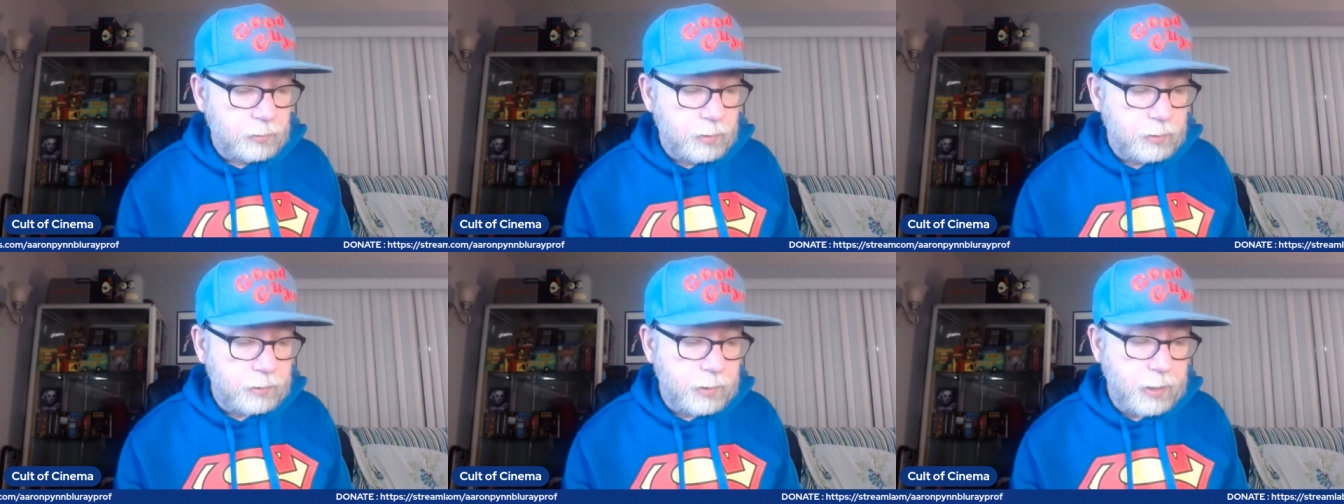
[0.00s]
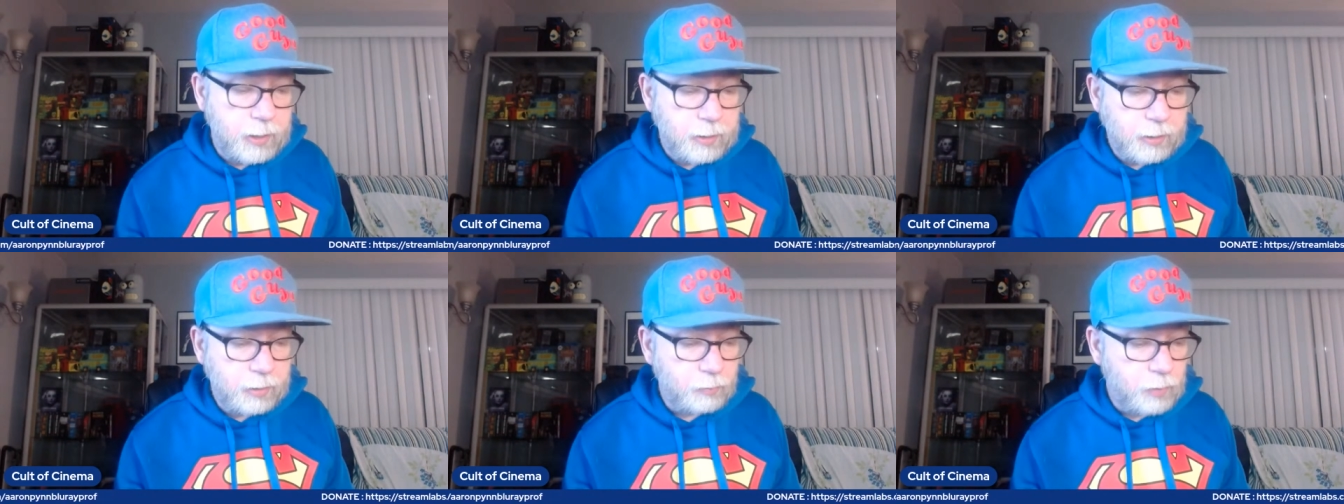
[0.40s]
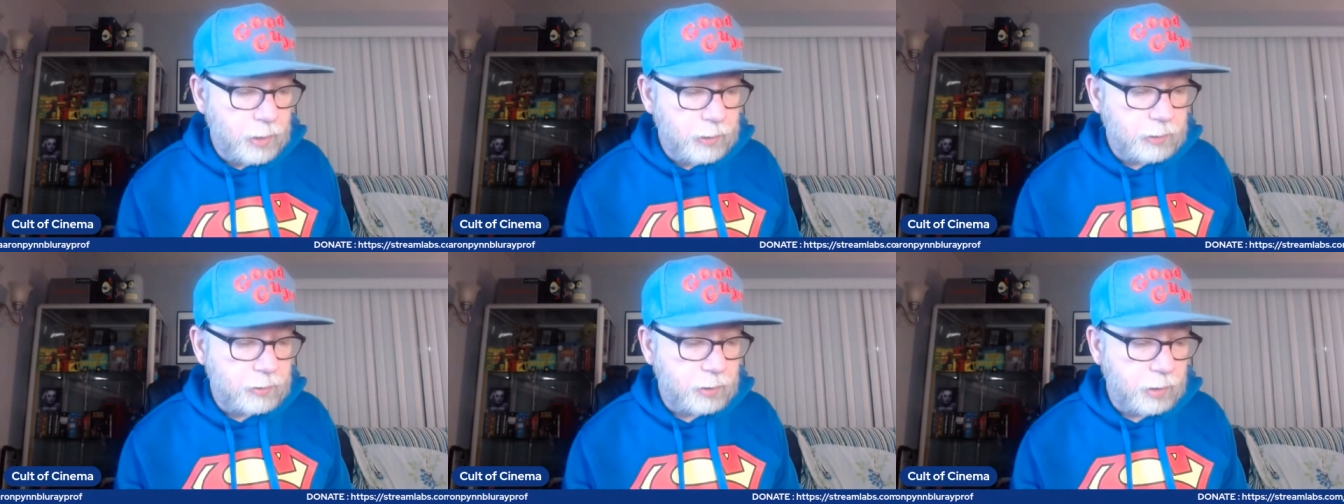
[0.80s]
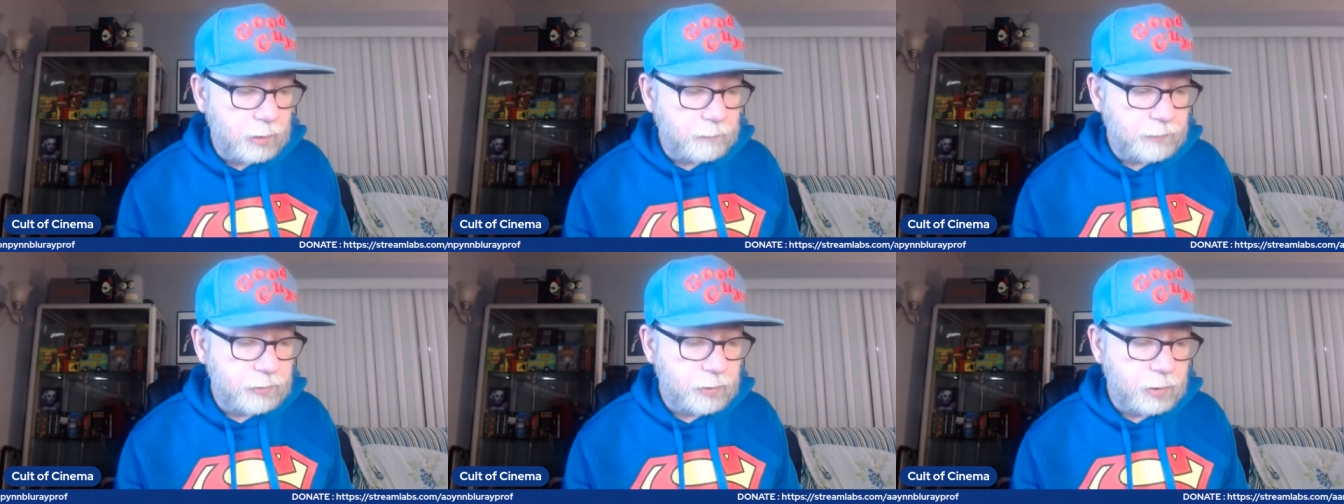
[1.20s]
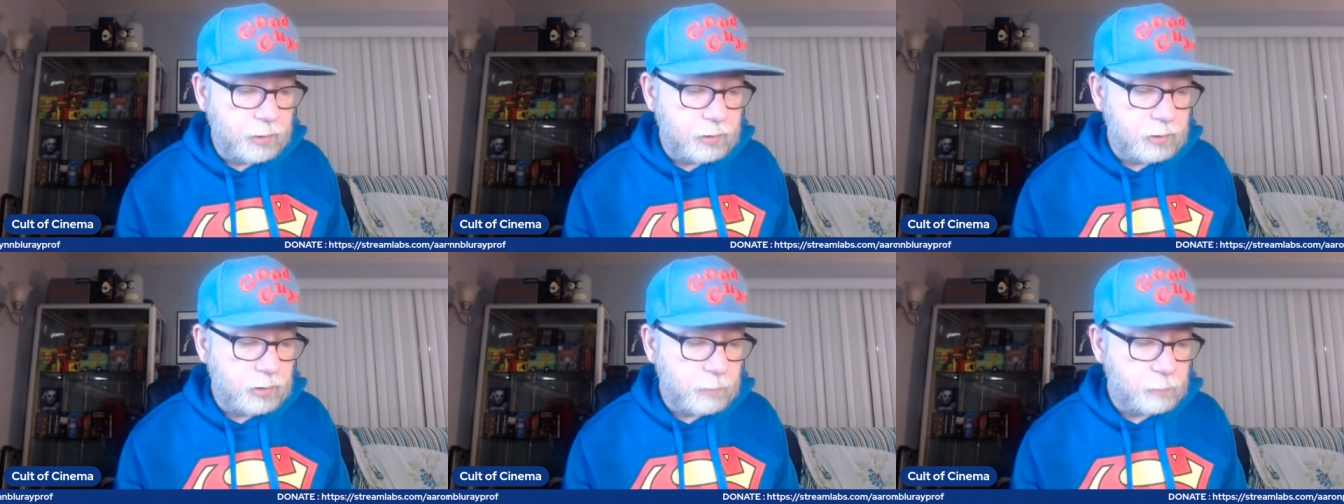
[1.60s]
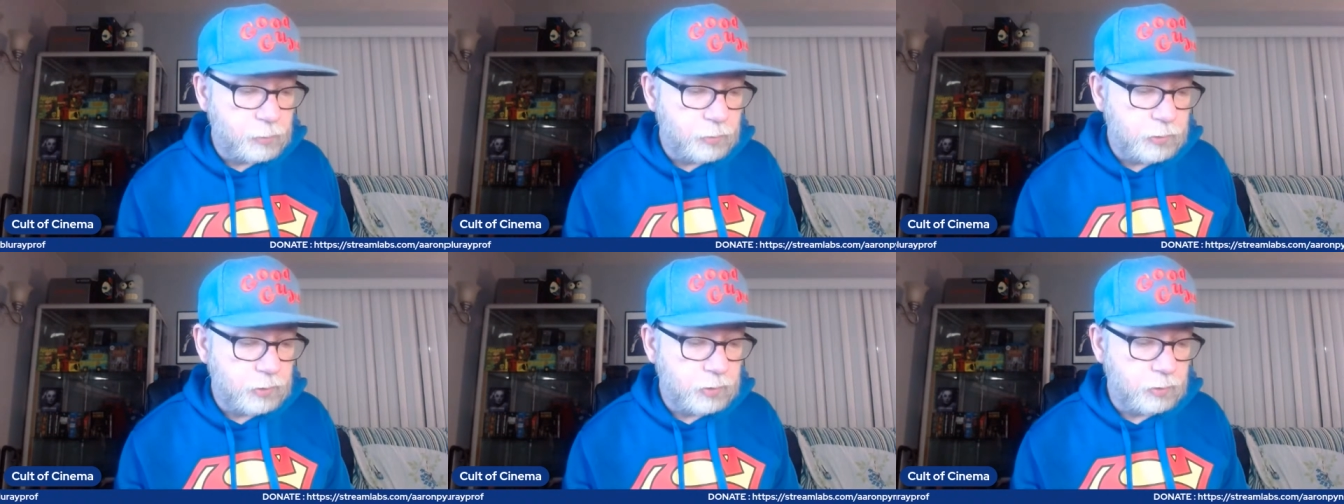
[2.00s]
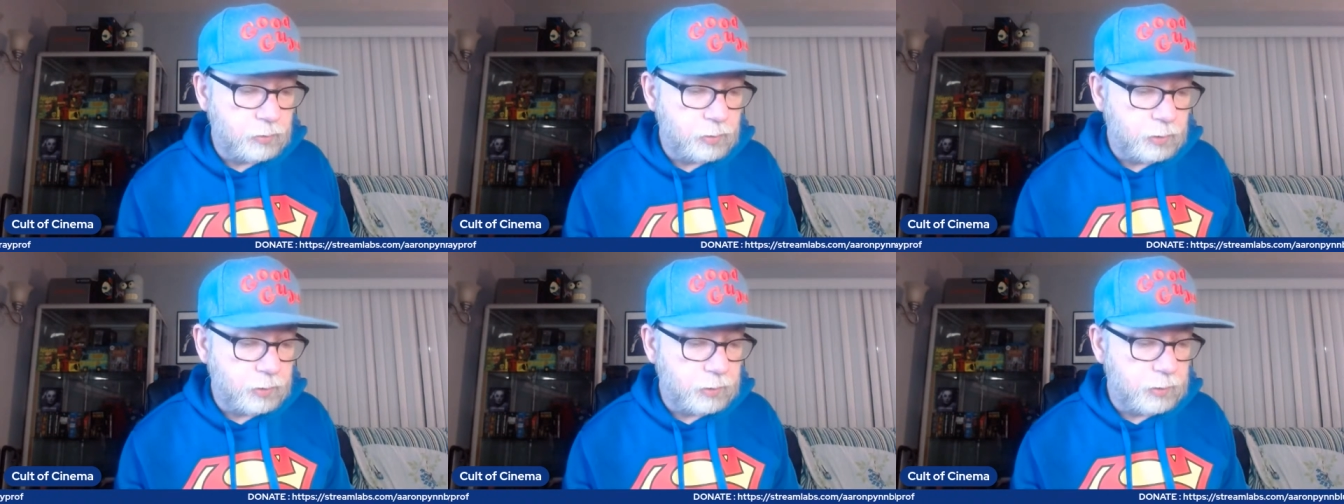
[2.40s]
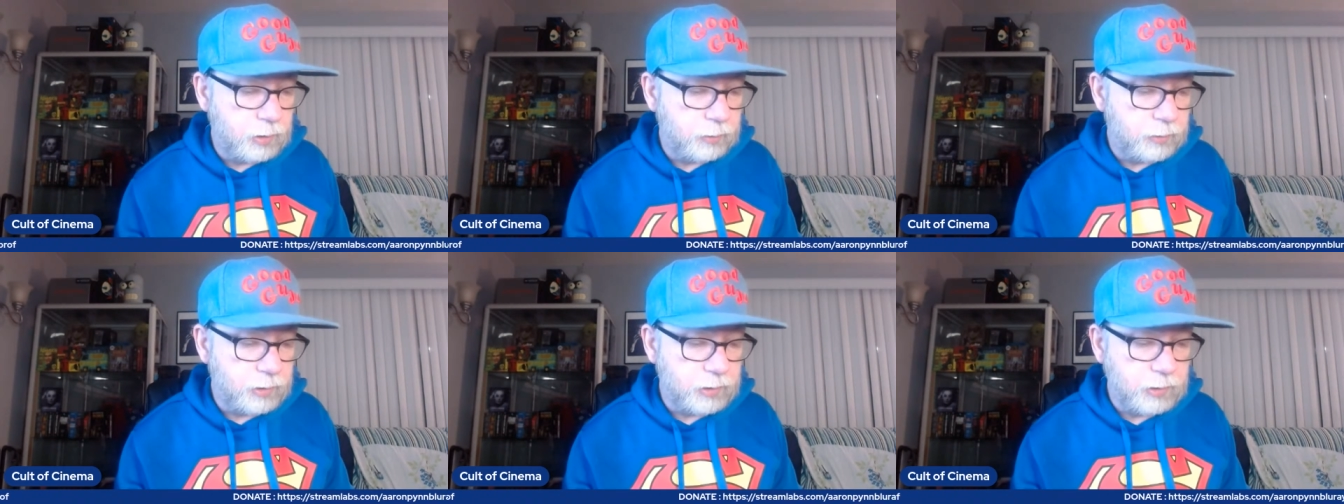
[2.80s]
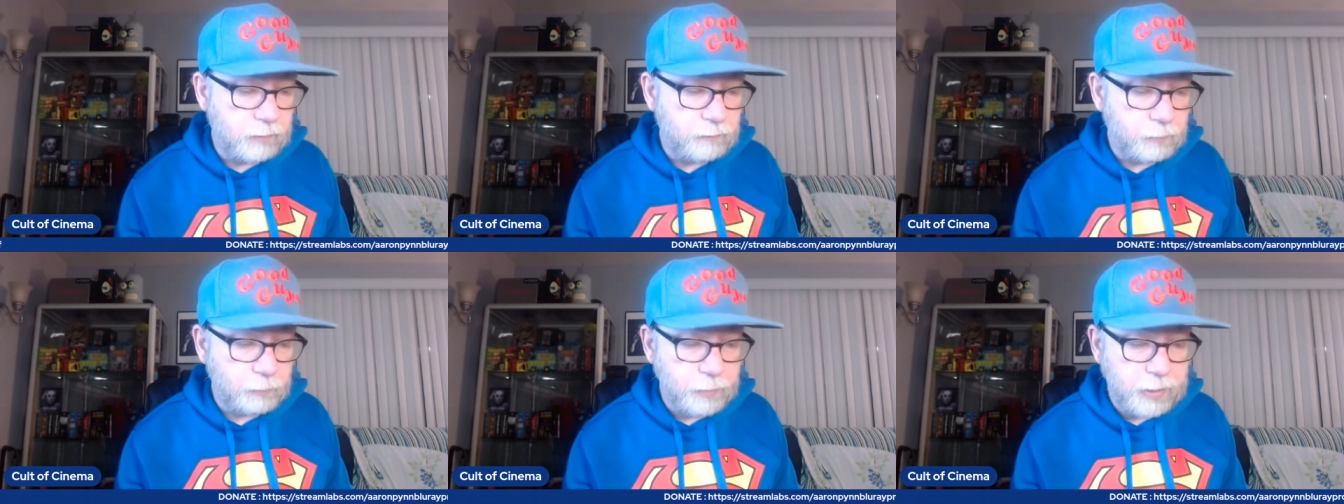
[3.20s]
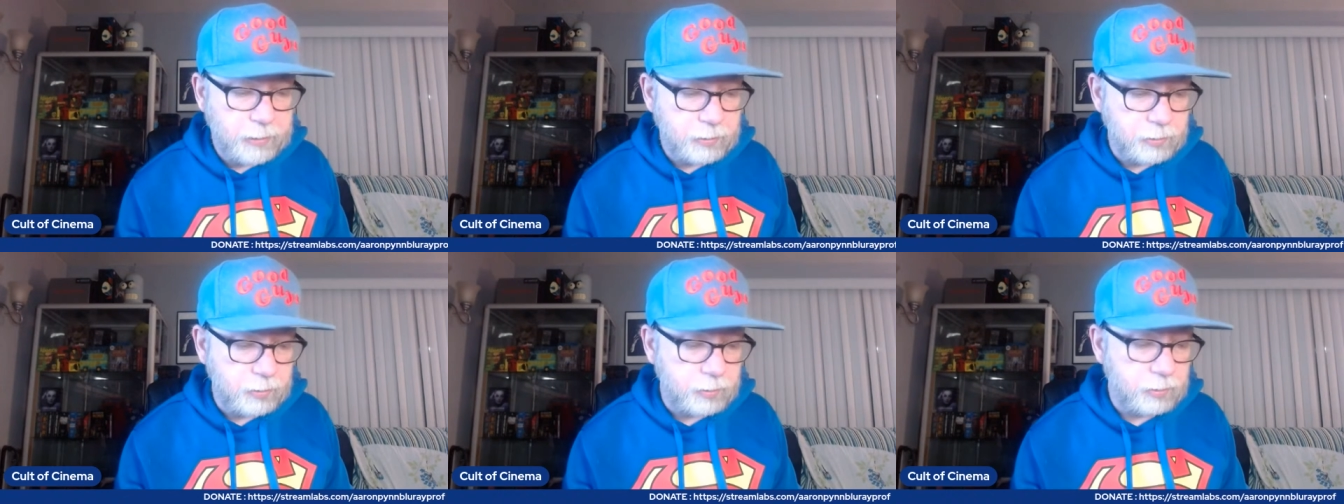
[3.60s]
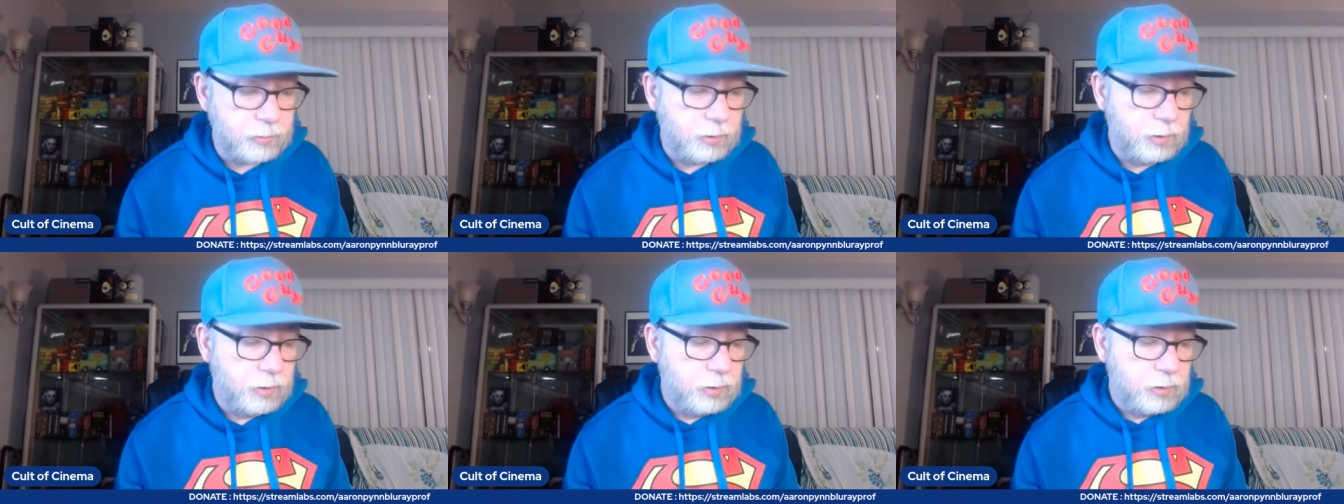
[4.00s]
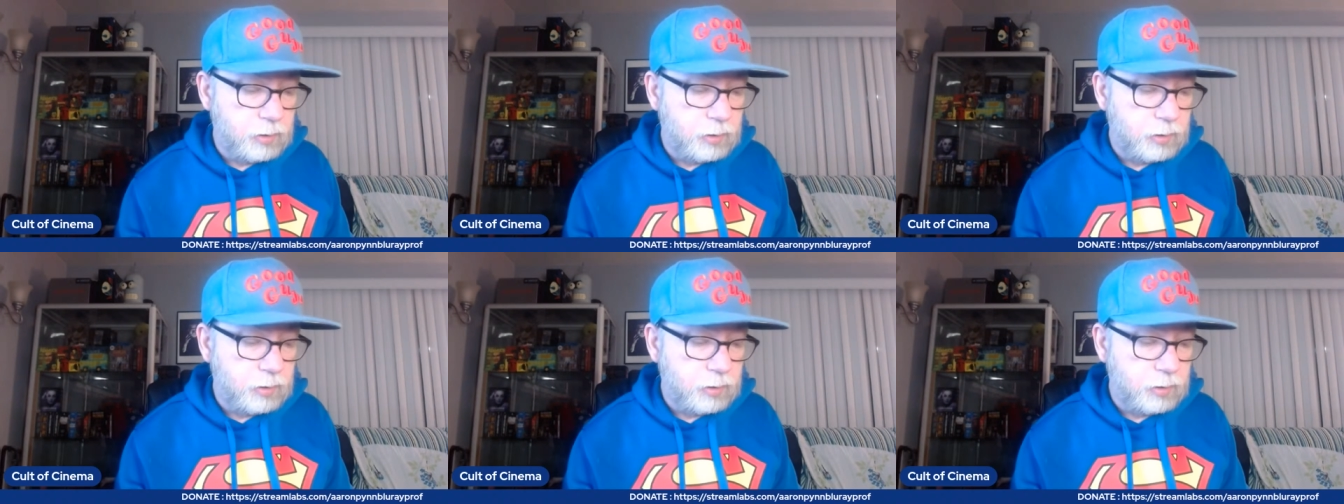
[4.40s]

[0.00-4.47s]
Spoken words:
Is a heavily erotic tale of seduction and persecution detailing the sinful practices